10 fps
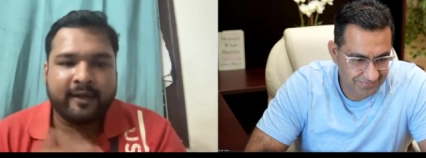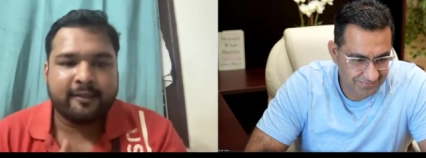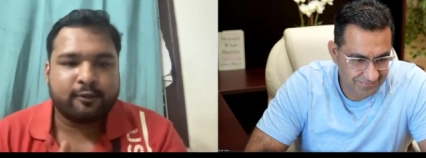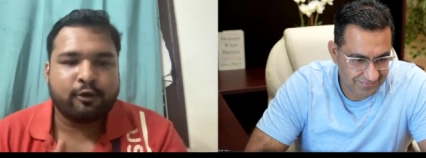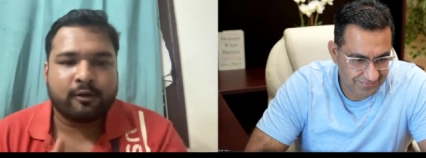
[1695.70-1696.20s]

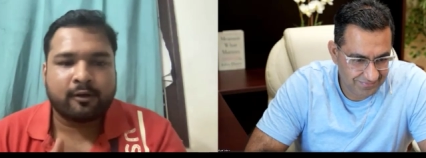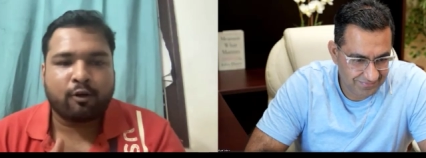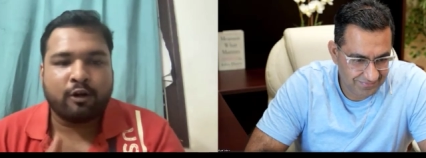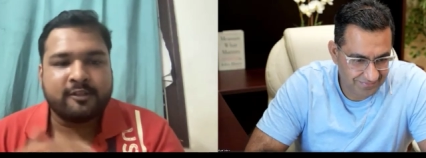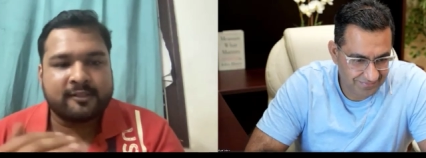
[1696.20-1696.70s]
Speaker 1: revise your
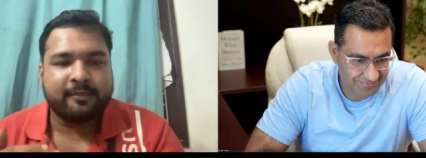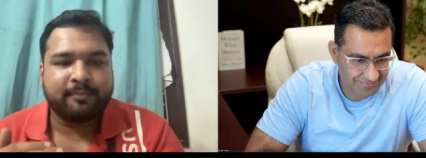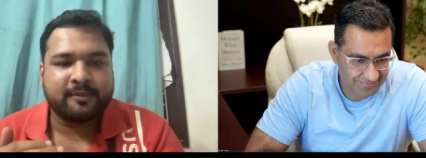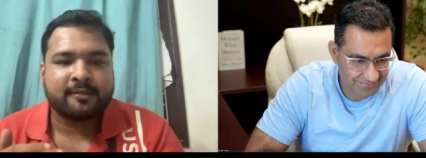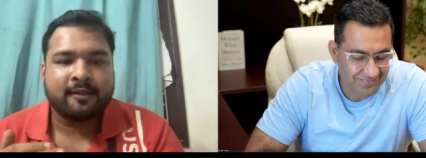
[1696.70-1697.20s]

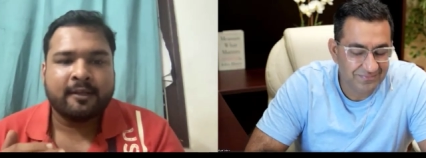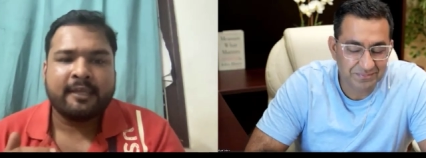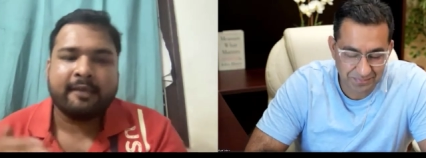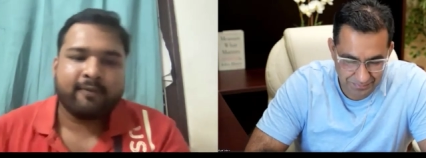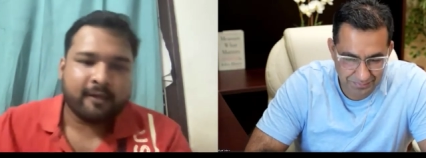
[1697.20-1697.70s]
concepts
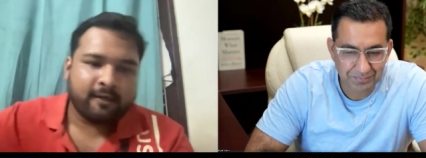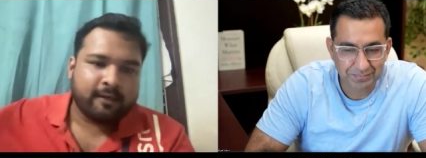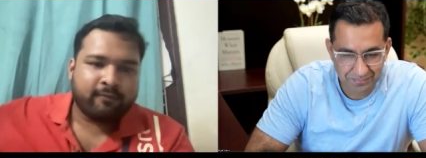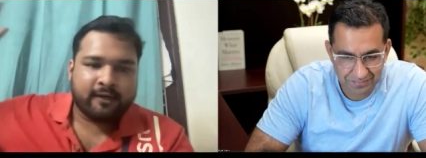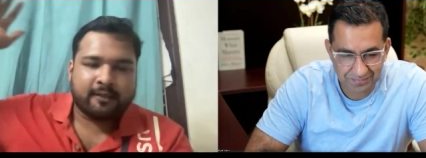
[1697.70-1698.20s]
even
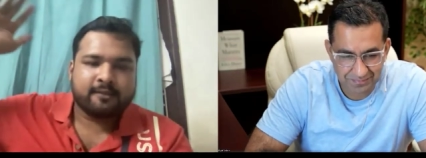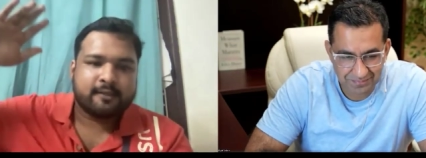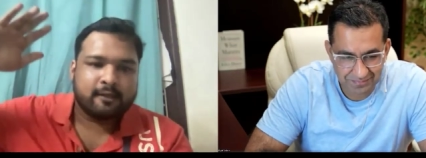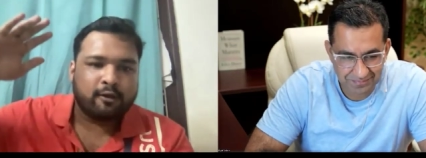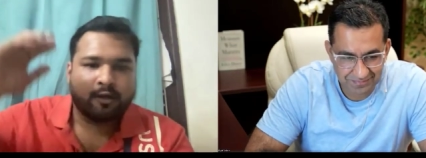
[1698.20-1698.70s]
if it
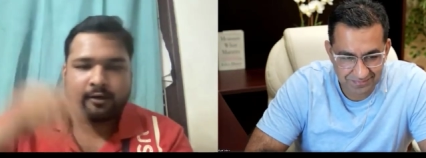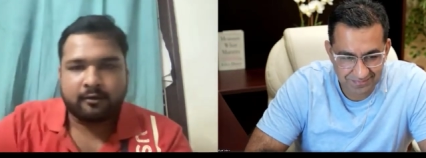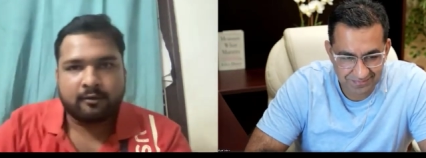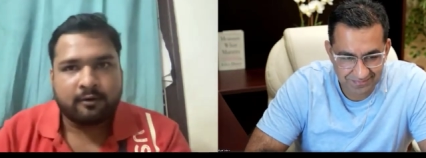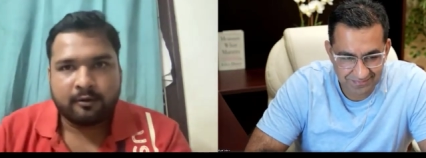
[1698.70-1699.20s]
is in your
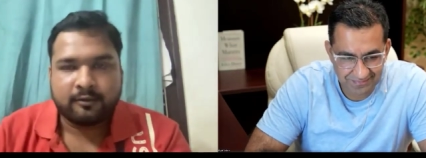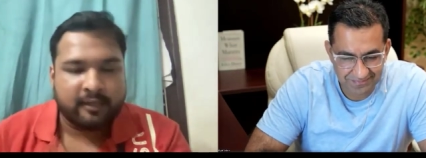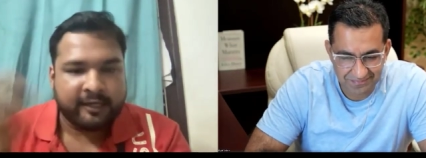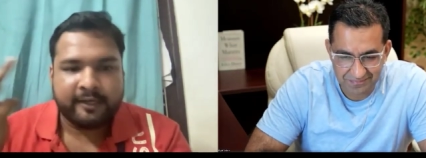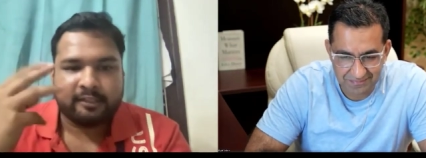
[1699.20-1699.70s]

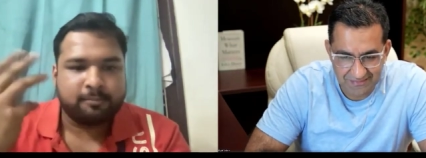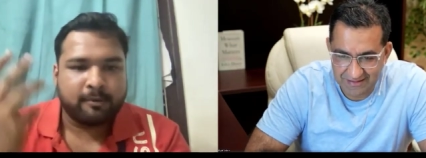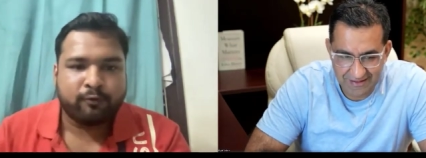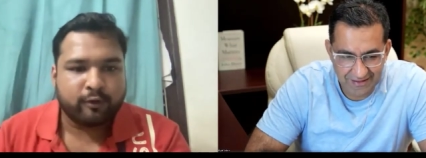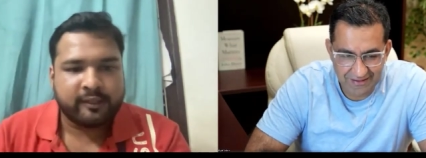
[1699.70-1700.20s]
three days
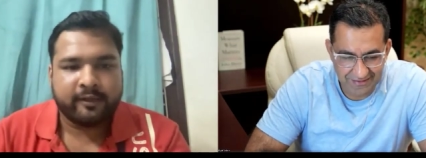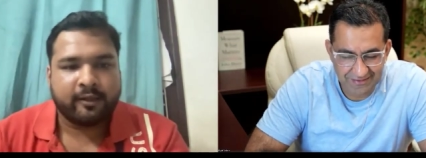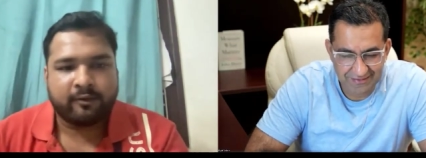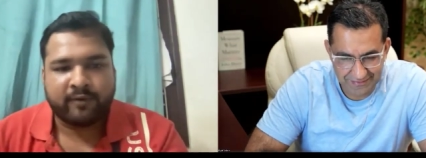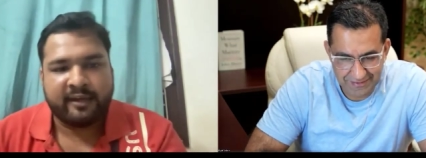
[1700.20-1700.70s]
before yeah.
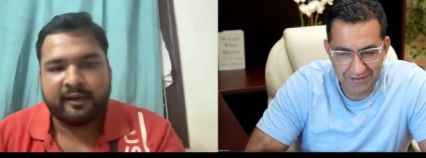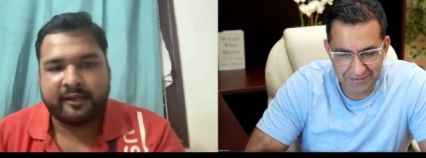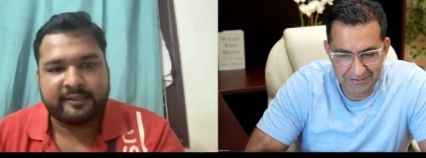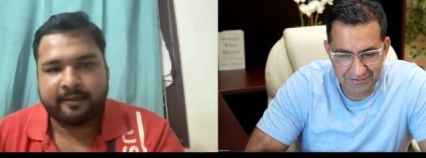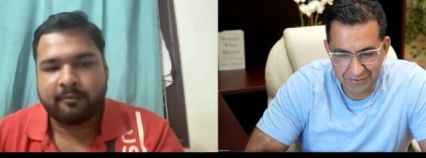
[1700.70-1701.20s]
the final
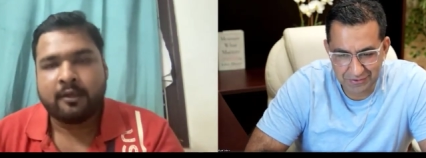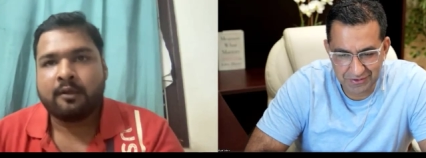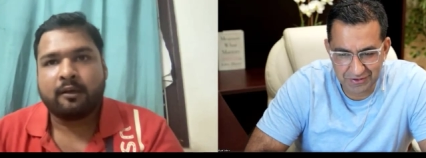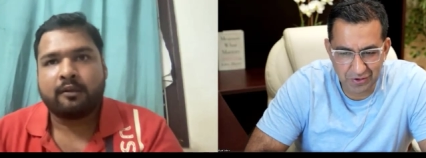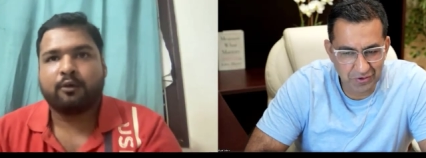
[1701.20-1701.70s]
yeah, exam good.
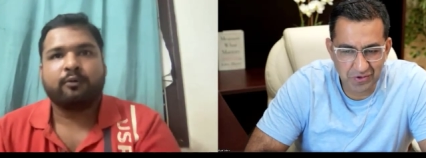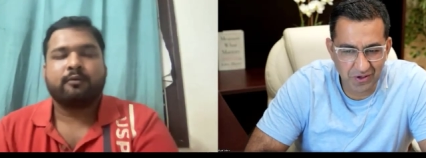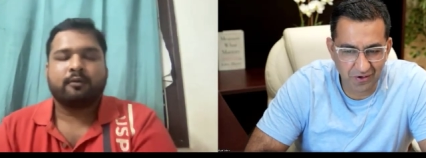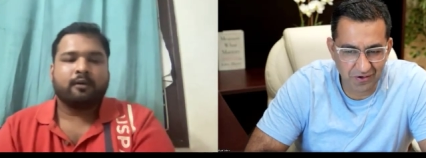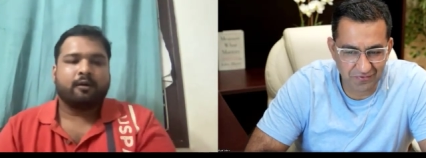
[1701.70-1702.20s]
Speaker 2: don't you do know?
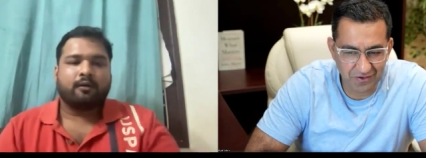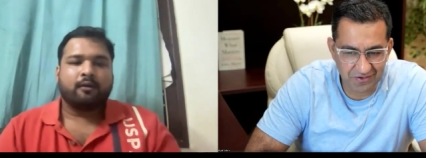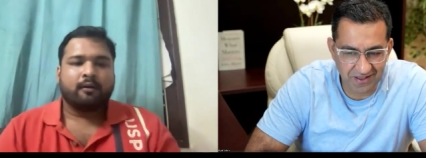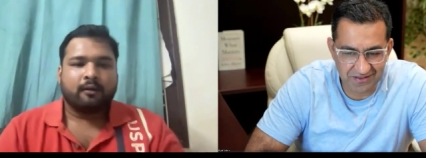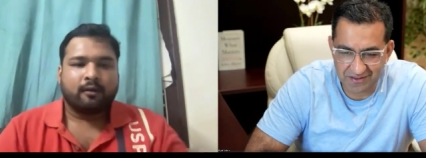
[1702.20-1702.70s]
a lot of new
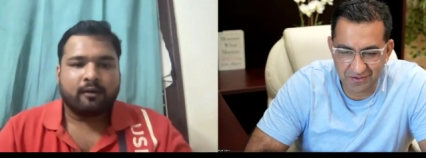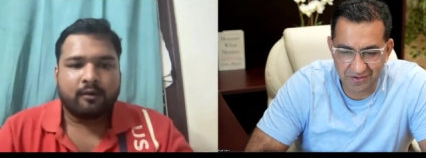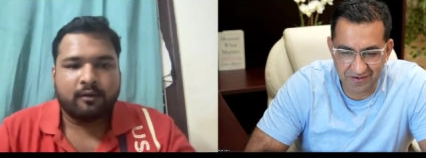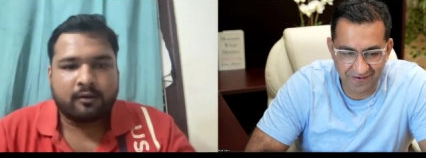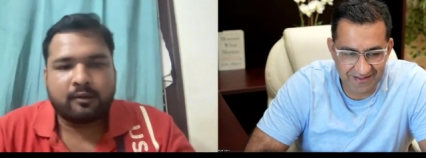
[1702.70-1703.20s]
things go
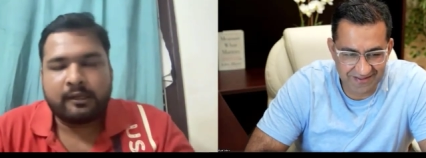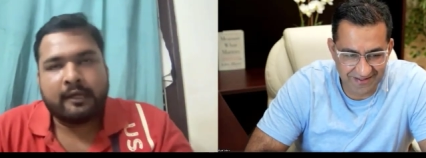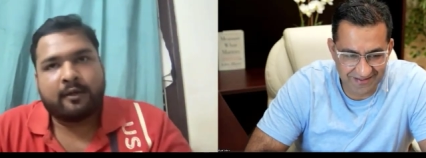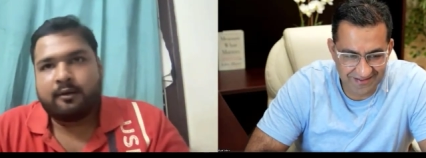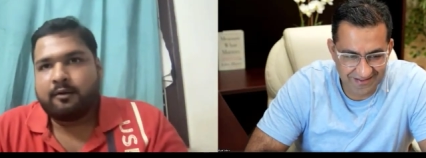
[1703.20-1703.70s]
revise
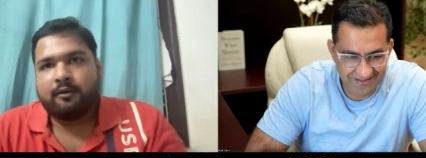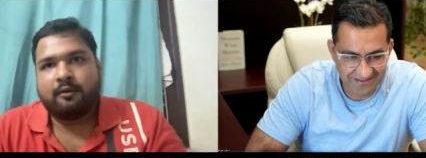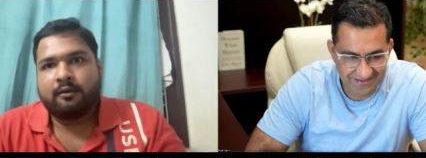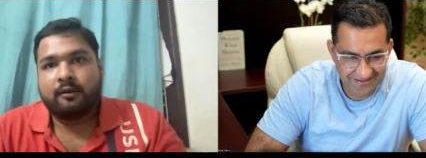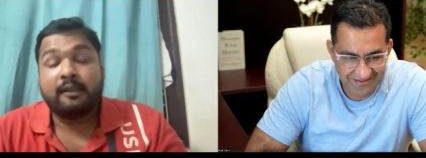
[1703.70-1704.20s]
things
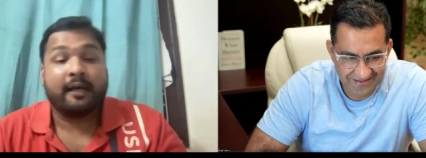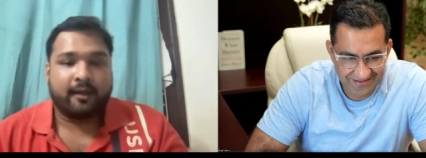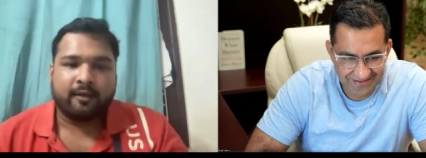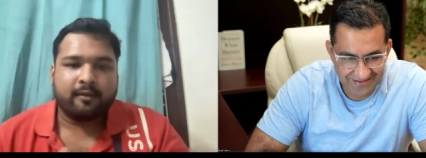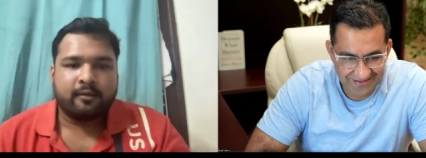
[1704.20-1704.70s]

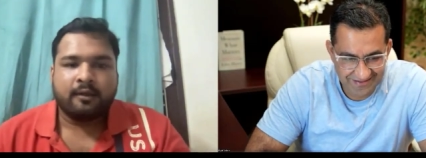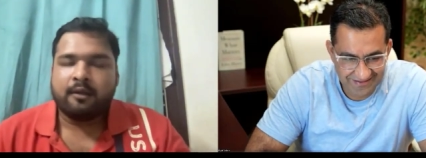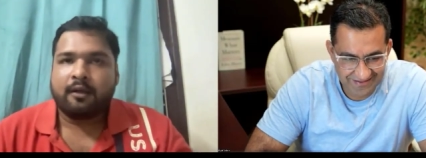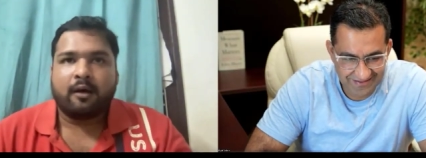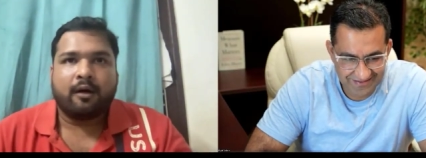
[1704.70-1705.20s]
Speaker 1: yeah,
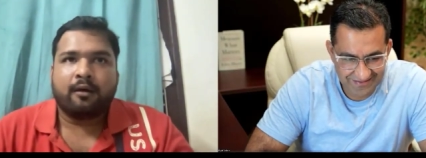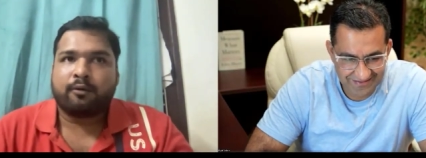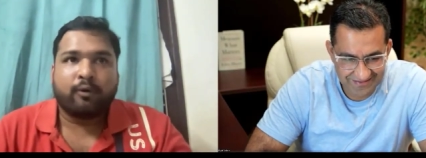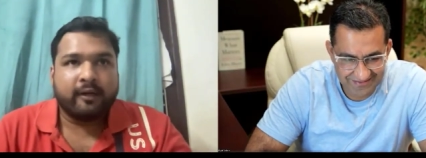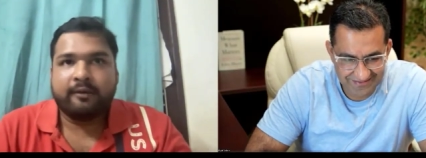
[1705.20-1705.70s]
yeah. Uh,
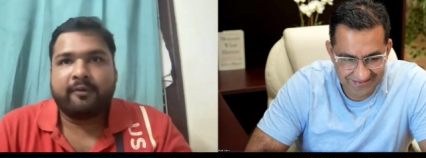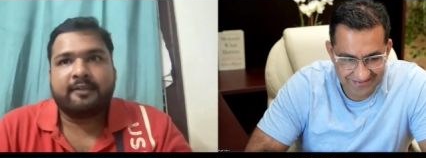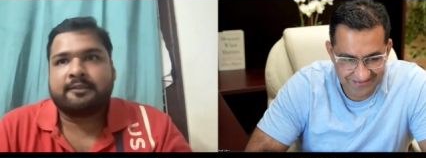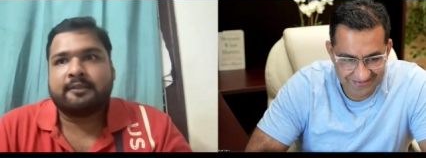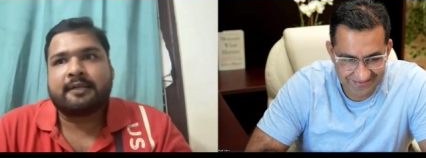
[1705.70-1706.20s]
go and
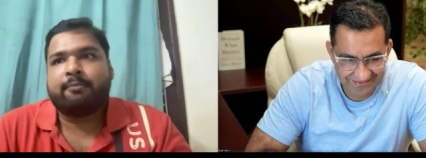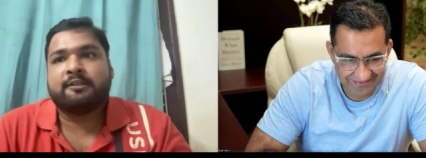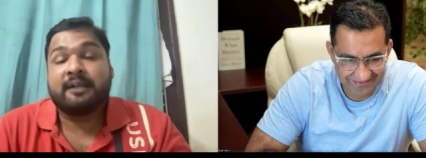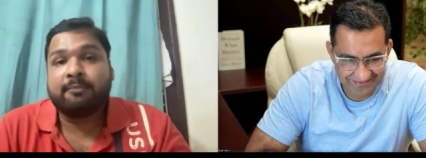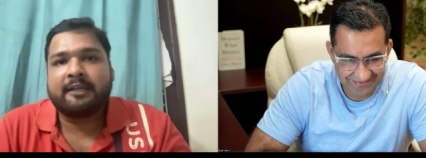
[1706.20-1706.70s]
revise things i
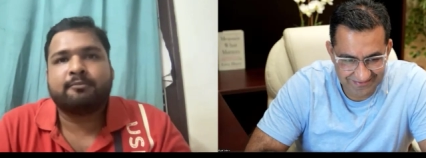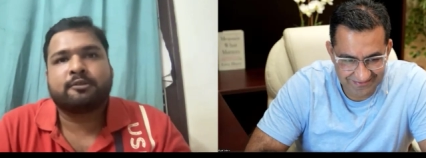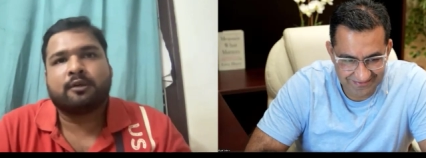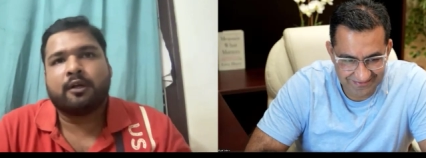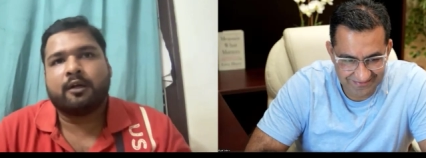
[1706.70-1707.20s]
mean
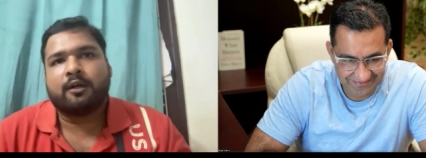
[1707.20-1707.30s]
sometimes